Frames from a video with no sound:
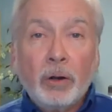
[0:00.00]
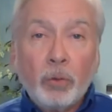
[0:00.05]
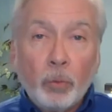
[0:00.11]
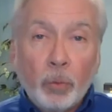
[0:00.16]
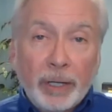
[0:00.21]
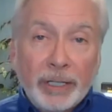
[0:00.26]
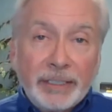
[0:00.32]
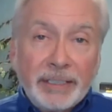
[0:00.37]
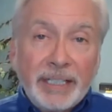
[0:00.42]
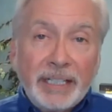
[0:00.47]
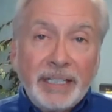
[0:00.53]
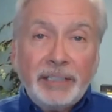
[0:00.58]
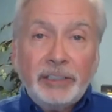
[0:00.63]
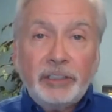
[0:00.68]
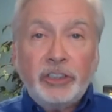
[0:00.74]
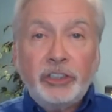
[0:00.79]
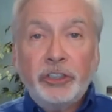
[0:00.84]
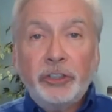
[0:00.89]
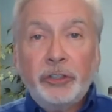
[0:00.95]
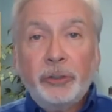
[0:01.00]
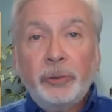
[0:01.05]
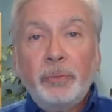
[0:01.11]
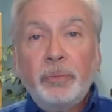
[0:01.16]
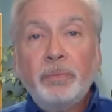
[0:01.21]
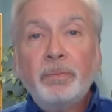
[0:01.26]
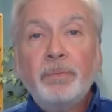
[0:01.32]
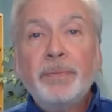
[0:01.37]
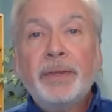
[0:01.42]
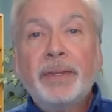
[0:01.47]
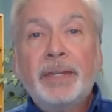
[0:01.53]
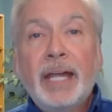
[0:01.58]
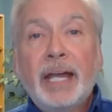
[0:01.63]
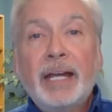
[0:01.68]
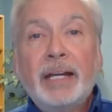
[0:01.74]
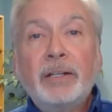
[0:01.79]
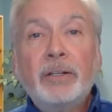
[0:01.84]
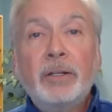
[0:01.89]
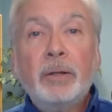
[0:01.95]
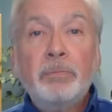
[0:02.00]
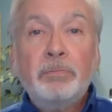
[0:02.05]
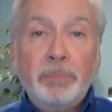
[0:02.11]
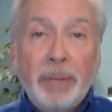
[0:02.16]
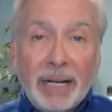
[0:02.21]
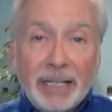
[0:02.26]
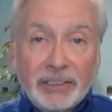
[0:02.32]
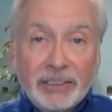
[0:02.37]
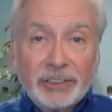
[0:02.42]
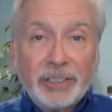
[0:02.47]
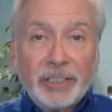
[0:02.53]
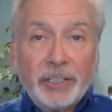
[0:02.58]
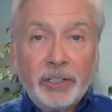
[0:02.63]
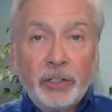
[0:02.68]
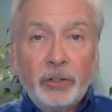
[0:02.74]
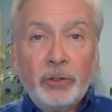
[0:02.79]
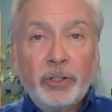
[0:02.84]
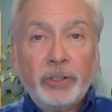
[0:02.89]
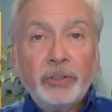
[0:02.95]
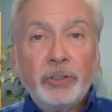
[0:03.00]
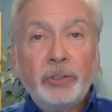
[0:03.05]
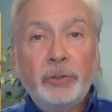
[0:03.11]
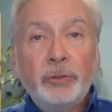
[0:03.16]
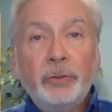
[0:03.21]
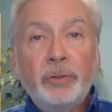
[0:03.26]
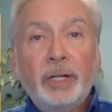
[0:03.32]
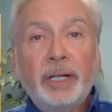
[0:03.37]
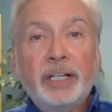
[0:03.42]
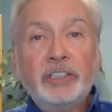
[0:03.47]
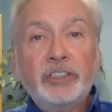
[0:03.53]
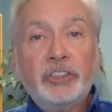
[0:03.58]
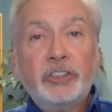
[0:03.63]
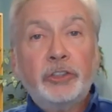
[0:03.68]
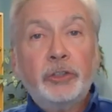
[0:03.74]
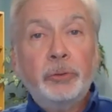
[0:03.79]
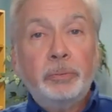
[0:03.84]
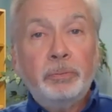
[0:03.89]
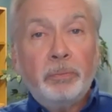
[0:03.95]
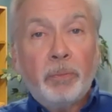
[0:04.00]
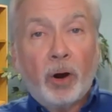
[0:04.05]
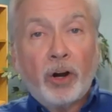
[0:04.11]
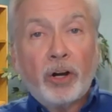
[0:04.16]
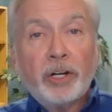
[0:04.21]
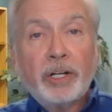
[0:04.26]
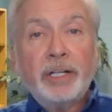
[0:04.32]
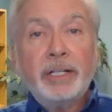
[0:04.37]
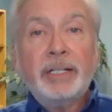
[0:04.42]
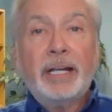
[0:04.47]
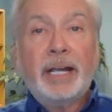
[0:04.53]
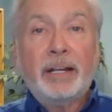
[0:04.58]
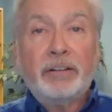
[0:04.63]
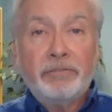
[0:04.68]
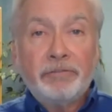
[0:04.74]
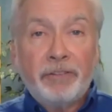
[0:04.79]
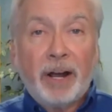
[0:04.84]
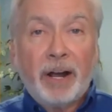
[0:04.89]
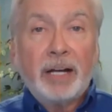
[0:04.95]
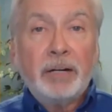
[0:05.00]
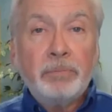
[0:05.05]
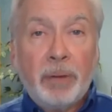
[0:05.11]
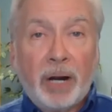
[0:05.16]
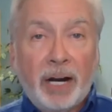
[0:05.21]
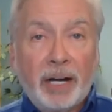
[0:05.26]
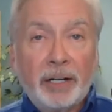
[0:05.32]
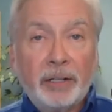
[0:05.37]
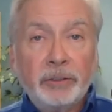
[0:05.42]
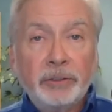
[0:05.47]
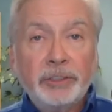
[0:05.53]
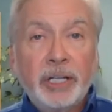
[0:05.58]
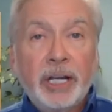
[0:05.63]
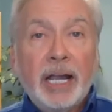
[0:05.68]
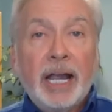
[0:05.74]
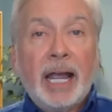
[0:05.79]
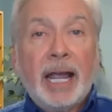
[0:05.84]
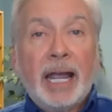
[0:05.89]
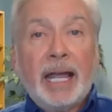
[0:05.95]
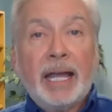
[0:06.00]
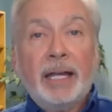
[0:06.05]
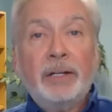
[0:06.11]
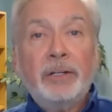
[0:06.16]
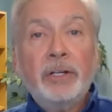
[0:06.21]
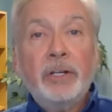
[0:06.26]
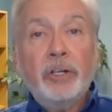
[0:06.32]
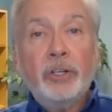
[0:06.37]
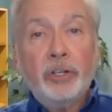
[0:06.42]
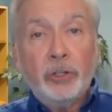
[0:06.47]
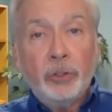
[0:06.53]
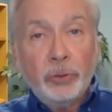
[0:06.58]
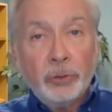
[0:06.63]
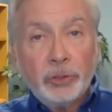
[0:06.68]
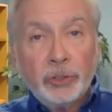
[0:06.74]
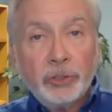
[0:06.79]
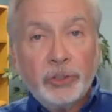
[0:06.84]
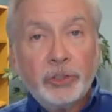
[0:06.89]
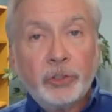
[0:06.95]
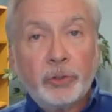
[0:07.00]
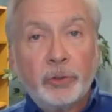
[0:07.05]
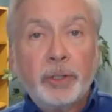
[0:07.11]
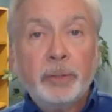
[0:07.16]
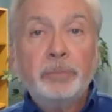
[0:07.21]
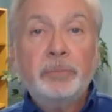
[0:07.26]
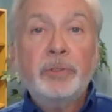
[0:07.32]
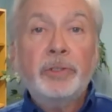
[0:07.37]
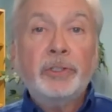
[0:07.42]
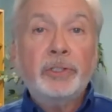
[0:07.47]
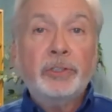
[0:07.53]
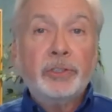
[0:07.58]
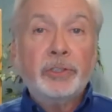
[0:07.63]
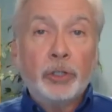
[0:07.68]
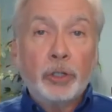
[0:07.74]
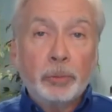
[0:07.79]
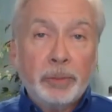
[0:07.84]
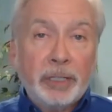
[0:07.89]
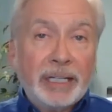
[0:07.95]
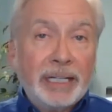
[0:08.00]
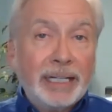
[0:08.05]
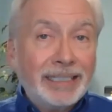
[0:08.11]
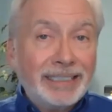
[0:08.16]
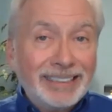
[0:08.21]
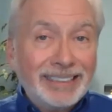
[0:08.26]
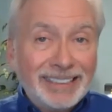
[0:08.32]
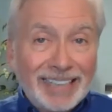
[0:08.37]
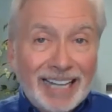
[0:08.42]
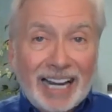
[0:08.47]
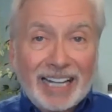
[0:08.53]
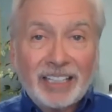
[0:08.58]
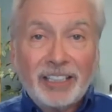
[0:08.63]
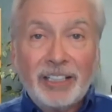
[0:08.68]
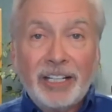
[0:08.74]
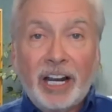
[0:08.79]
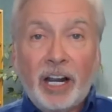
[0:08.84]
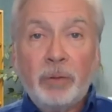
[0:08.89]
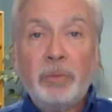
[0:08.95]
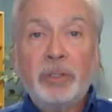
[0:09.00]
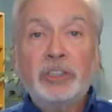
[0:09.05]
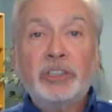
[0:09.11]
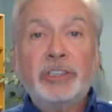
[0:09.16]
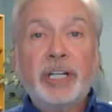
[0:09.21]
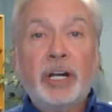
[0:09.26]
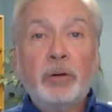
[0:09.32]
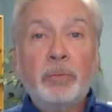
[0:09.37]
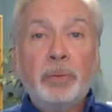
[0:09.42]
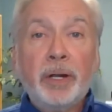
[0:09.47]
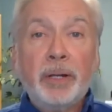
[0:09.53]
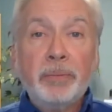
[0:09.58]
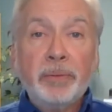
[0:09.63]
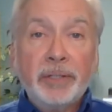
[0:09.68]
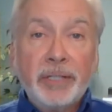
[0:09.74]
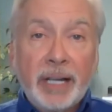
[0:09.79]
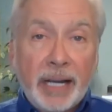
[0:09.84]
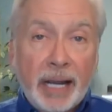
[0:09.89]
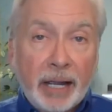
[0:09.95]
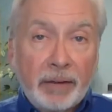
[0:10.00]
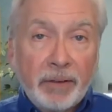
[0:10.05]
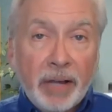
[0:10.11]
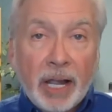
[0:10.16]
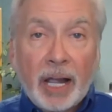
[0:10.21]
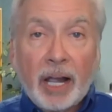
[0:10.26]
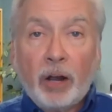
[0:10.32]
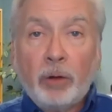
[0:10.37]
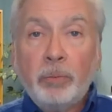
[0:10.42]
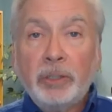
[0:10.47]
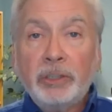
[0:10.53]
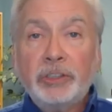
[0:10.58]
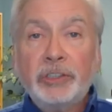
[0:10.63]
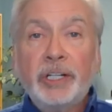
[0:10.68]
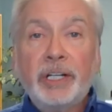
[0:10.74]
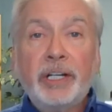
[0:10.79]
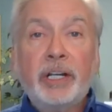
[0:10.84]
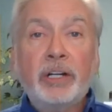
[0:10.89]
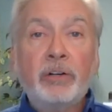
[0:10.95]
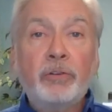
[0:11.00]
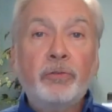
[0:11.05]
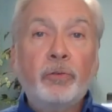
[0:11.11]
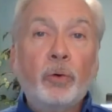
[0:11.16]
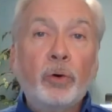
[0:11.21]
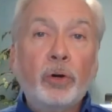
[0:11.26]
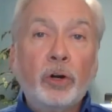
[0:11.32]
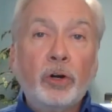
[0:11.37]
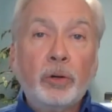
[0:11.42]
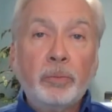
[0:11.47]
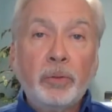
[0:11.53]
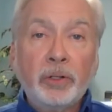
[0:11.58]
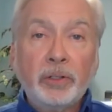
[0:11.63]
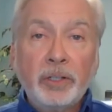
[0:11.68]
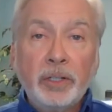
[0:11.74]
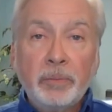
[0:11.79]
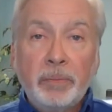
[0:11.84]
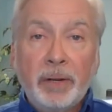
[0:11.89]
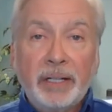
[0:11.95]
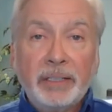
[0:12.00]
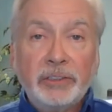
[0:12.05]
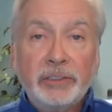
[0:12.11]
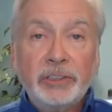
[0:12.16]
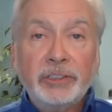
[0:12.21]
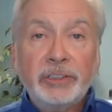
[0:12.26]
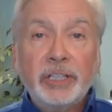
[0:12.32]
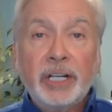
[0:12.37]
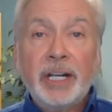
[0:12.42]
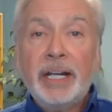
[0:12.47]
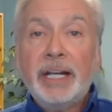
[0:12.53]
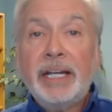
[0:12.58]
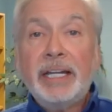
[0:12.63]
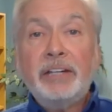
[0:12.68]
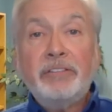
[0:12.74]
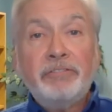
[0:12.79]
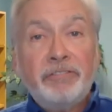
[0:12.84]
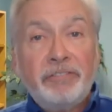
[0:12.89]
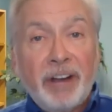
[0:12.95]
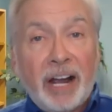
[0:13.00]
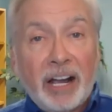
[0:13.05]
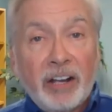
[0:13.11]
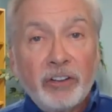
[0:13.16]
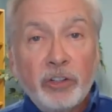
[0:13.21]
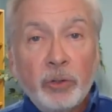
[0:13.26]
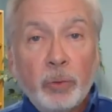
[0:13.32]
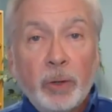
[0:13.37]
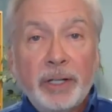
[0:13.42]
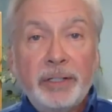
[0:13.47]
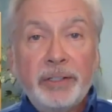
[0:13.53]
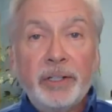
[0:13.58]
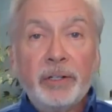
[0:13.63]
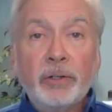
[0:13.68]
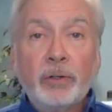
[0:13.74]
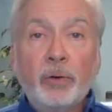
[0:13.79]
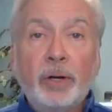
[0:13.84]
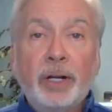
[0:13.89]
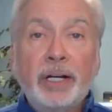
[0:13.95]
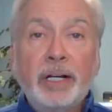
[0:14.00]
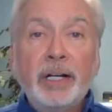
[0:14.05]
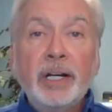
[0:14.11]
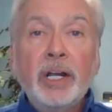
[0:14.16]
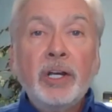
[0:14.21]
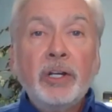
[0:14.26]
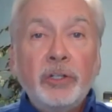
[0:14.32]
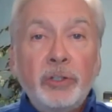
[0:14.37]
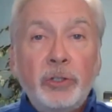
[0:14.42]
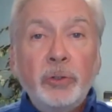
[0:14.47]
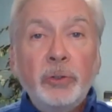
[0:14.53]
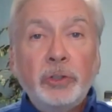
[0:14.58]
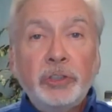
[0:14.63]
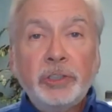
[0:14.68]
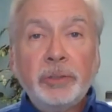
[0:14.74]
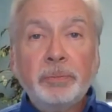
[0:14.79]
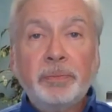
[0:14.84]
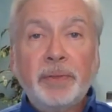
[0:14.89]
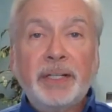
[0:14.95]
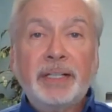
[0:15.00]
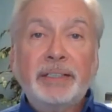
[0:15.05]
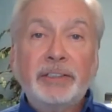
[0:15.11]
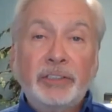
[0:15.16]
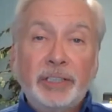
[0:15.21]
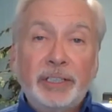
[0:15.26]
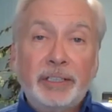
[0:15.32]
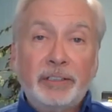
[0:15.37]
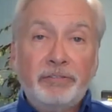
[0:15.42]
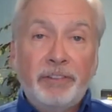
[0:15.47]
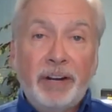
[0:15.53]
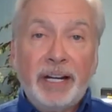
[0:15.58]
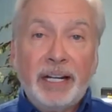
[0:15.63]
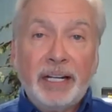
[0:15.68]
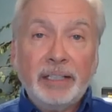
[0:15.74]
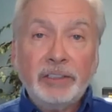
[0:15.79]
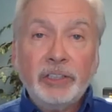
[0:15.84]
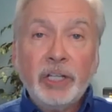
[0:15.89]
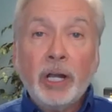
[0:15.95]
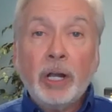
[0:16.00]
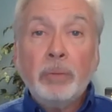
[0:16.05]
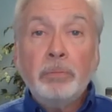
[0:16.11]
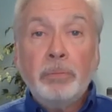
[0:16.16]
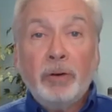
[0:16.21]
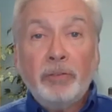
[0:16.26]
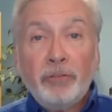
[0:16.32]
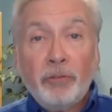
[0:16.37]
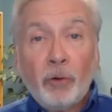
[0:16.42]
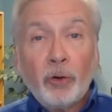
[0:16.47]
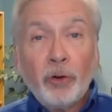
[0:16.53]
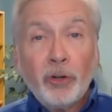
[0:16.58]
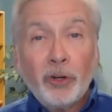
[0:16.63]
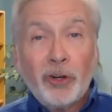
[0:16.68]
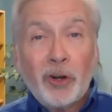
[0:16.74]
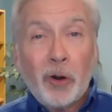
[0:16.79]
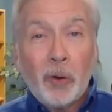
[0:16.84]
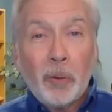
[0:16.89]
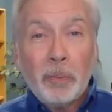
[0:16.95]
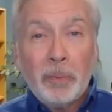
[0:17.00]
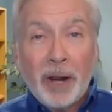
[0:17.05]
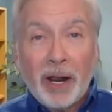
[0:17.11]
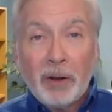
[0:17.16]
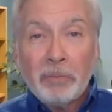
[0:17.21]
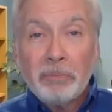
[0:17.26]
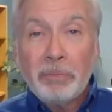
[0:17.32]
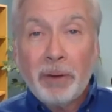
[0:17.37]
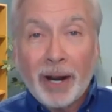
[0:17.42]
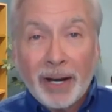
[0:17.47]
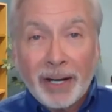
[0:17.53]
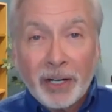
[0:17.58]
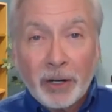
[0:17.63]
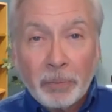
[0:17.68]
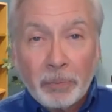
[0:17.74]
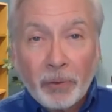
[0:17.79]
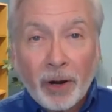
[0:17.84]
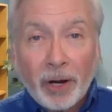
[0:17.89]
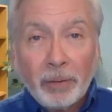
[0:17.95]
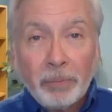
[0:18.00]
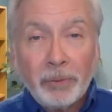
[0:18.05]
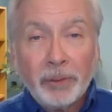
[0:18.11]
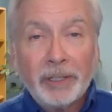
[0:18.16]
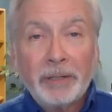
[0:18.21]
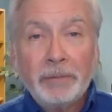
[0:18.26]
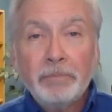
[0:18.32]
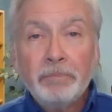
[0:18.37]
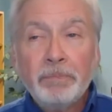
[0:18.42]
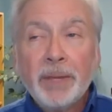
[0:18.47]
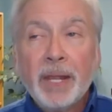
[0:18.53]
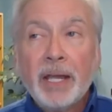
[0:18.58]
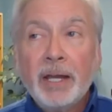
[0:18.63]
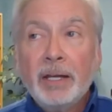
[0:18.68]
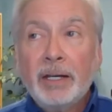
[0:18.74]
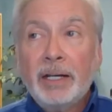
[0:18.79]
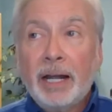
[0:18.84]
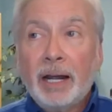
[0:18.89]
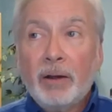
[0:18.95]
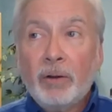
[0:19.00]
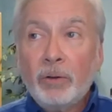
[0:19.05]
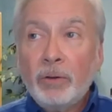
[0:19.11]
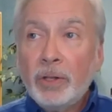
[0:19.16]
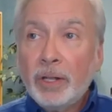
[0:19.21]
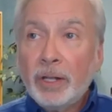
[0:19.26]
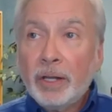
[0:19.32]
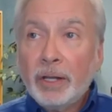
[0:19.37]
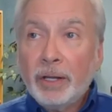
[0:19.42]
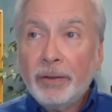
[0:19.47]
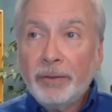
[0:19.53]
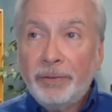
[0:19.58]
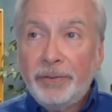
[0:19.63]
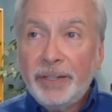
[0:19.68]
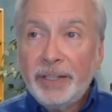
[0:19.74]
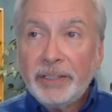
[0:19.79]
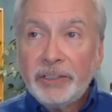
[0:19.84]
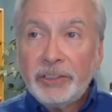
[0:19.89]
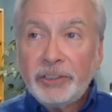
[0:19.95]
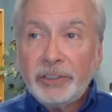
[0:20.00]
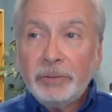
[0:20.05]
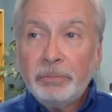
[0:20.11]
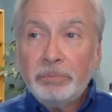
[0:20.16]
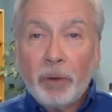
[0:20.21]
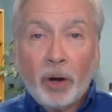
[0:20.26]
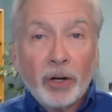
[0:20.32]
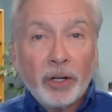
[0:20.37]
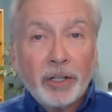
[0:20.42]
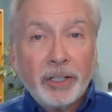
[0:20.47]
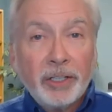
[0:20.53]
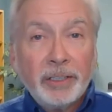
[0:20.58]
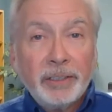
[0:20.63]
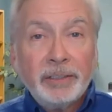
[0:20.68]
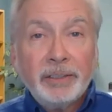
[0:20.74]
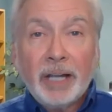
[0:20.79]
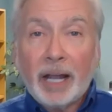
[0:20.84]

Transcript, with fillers: we teach you that the best thing you can do is to market and find buyers and use a script to determine exactly how much down payment they have, how much they can afford on a monthly basis, evaluate their credit, do some things in advance before you go about buying a property. Now, this market,